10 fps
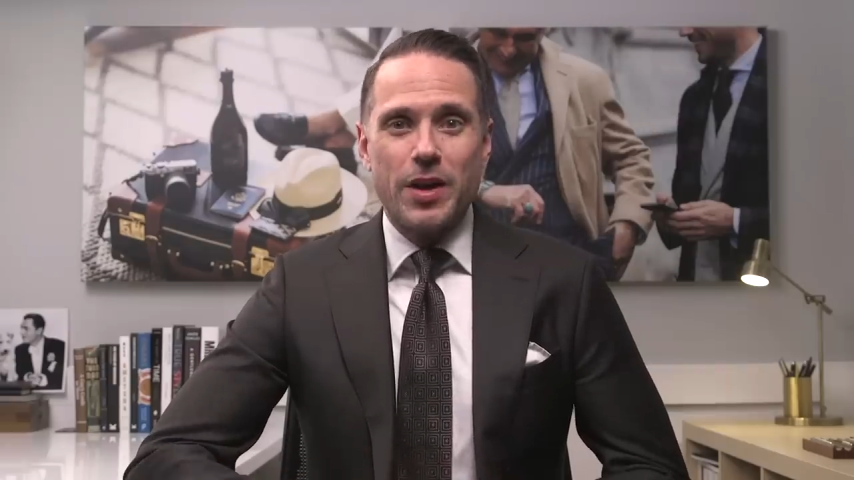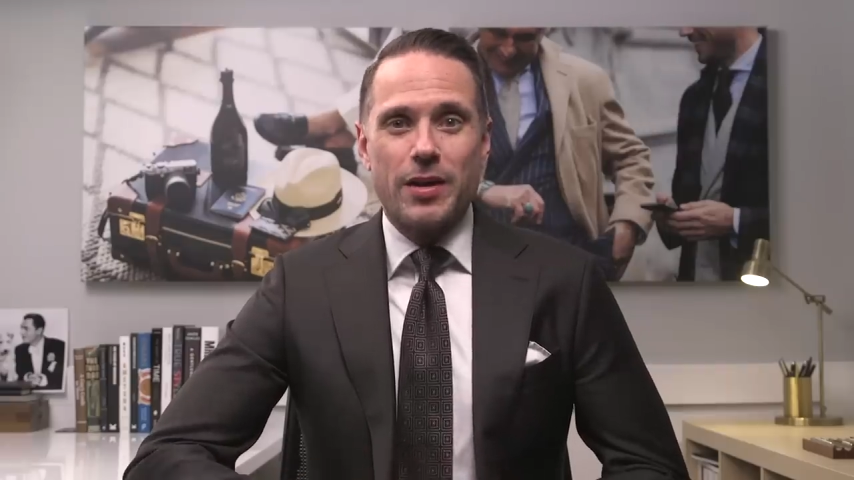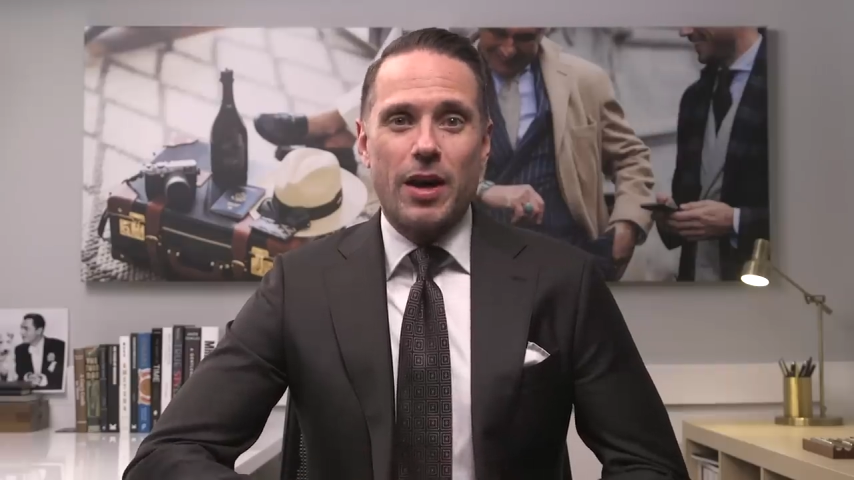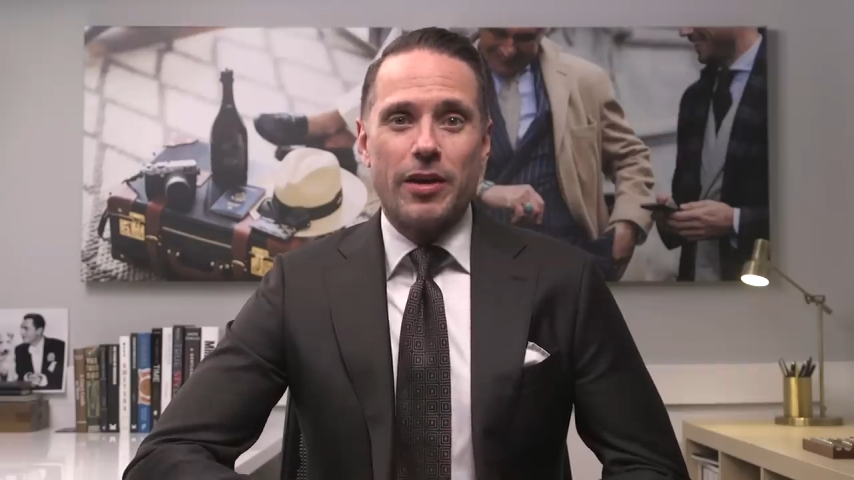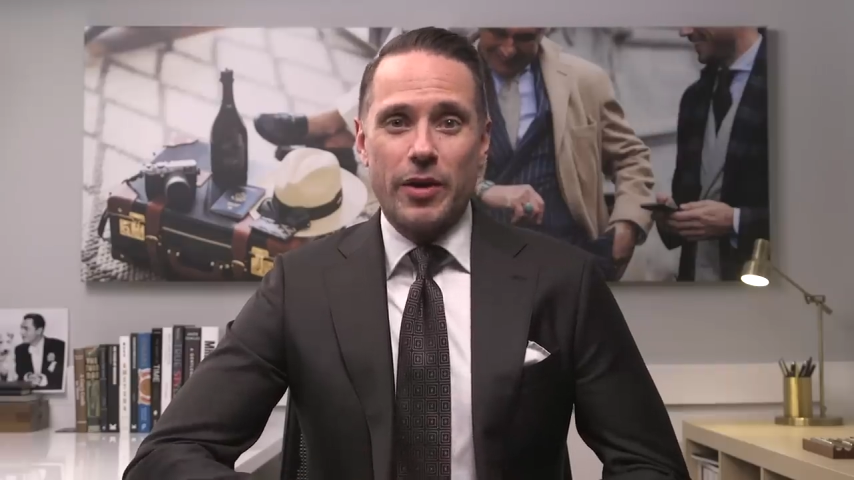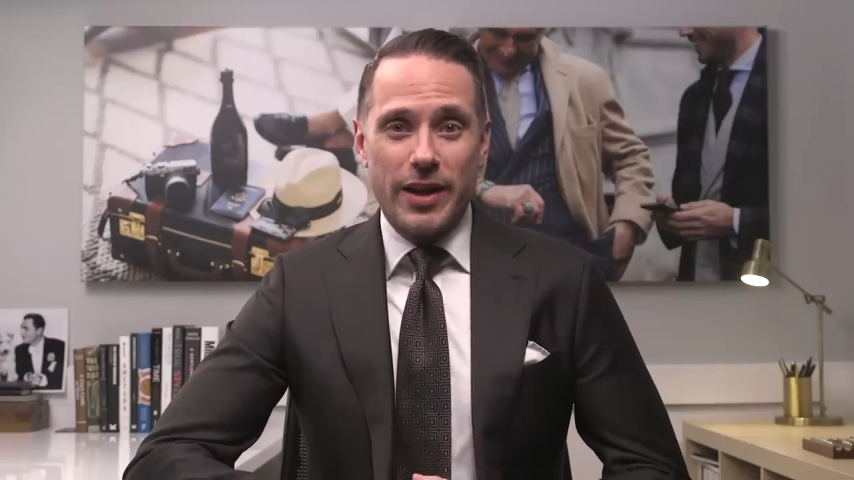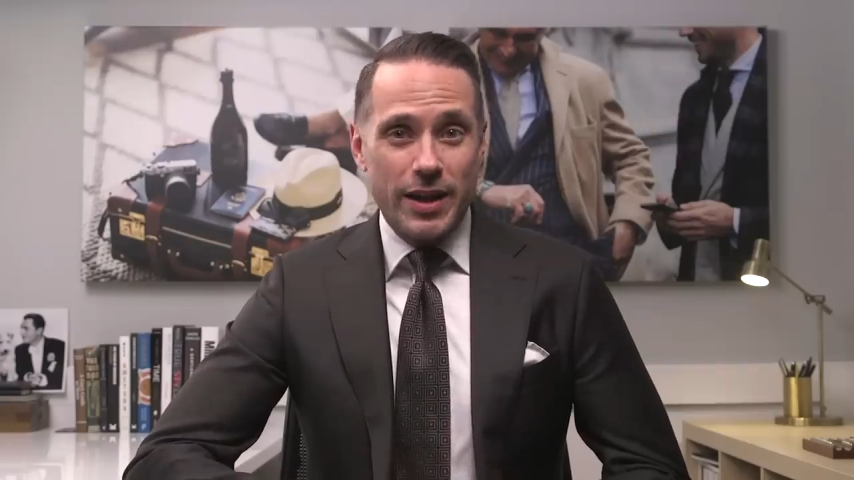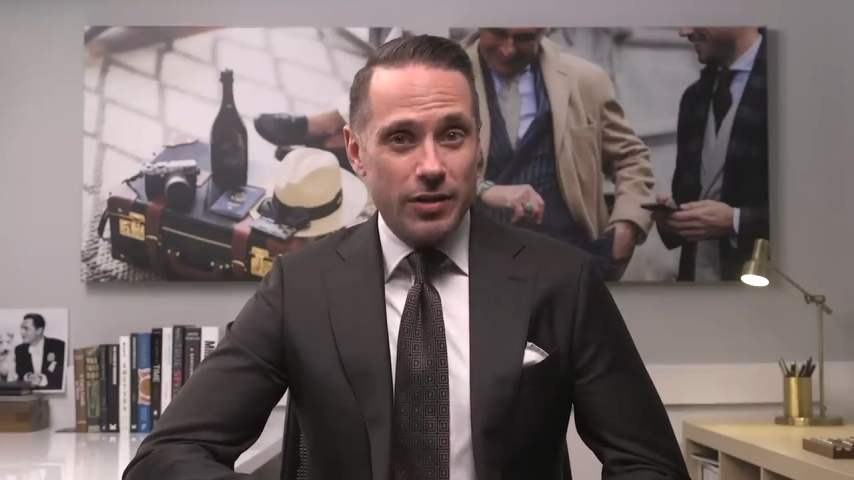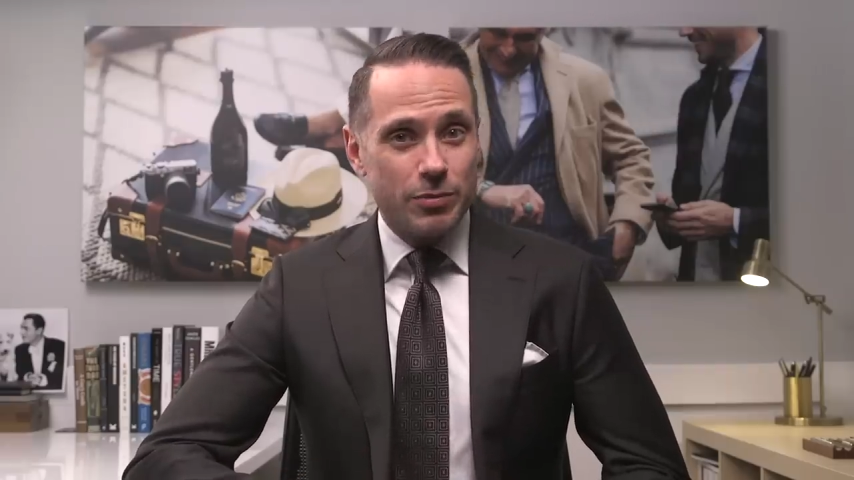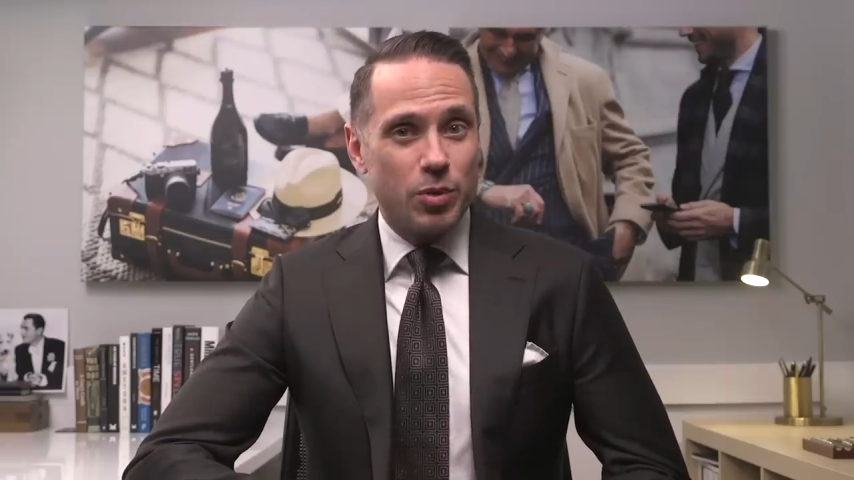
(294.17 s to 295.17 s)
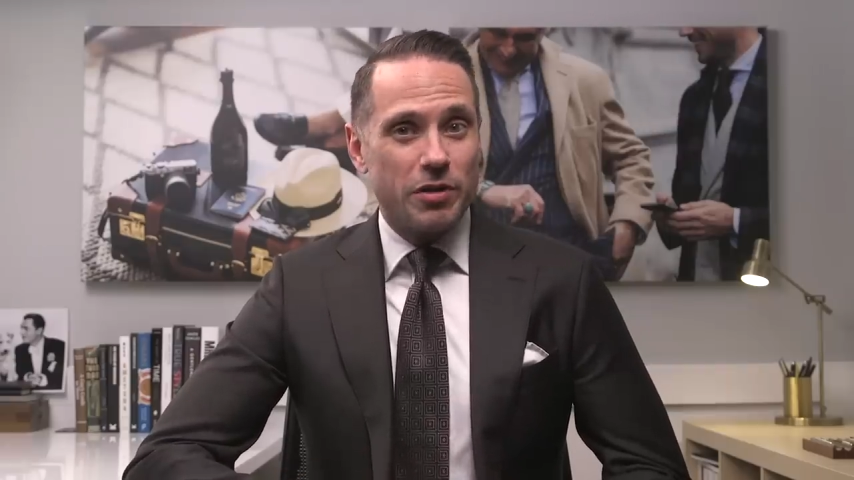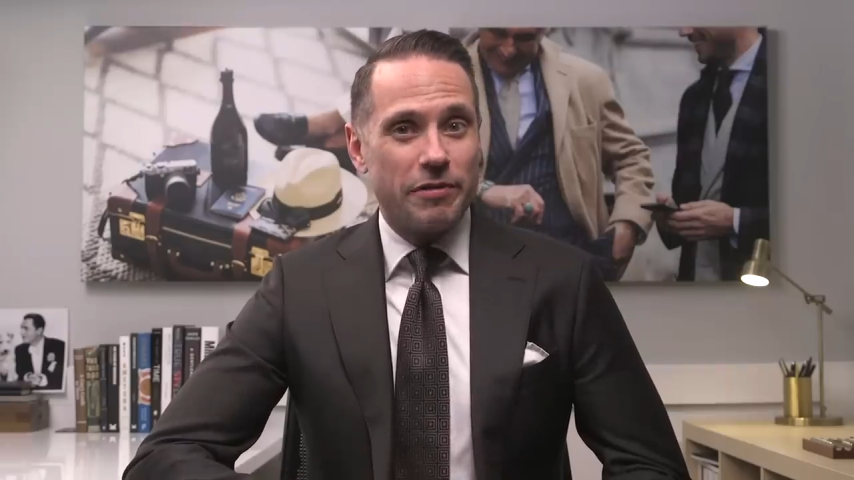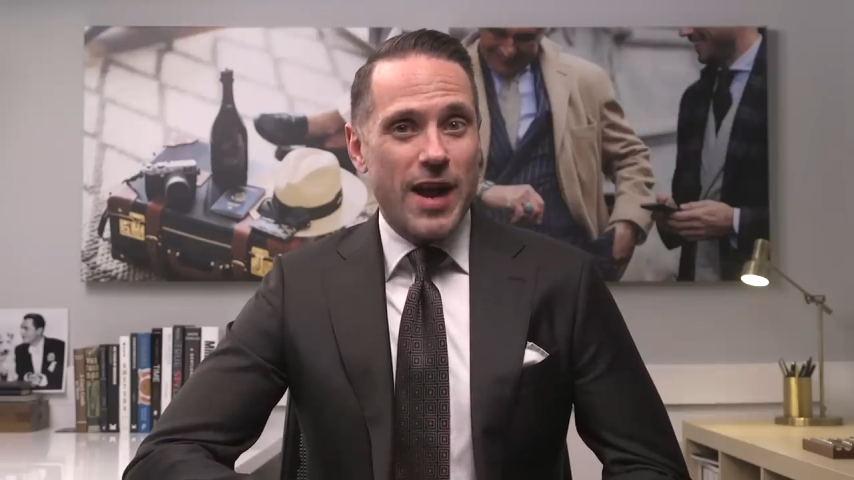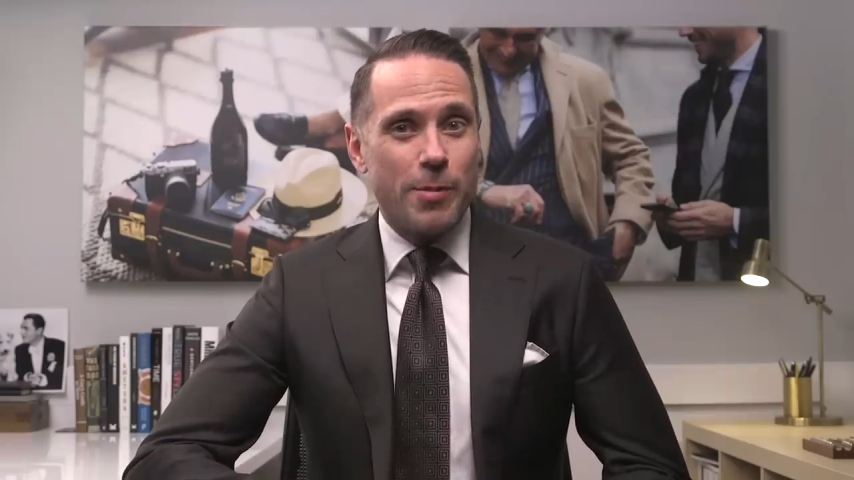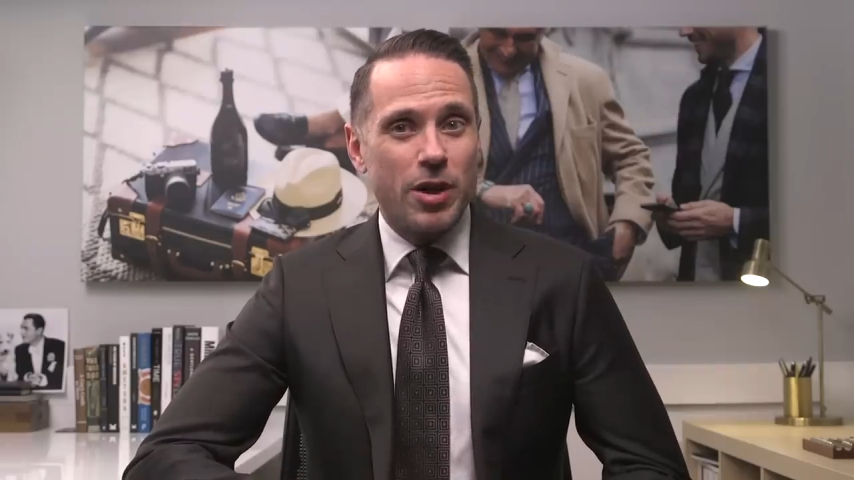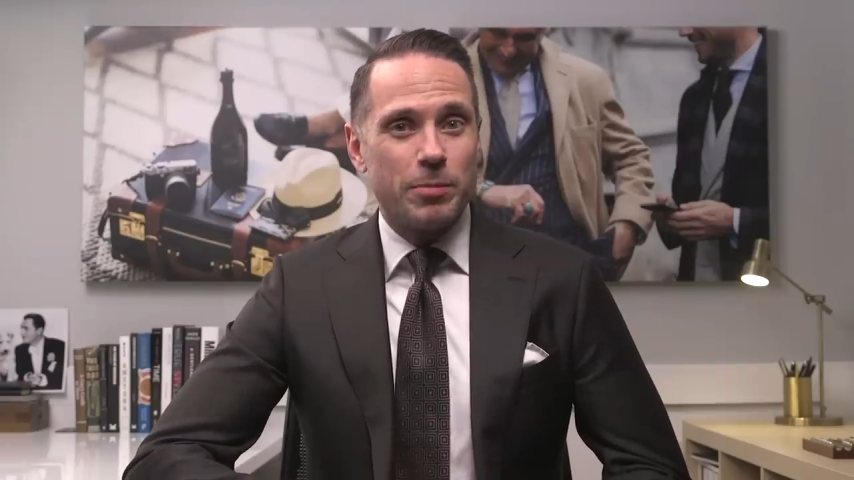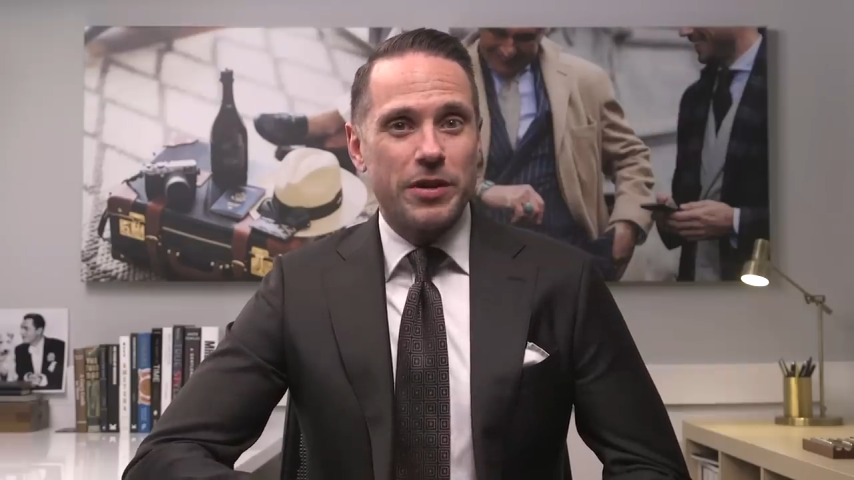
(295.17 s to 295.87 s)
Now, there is more fabric,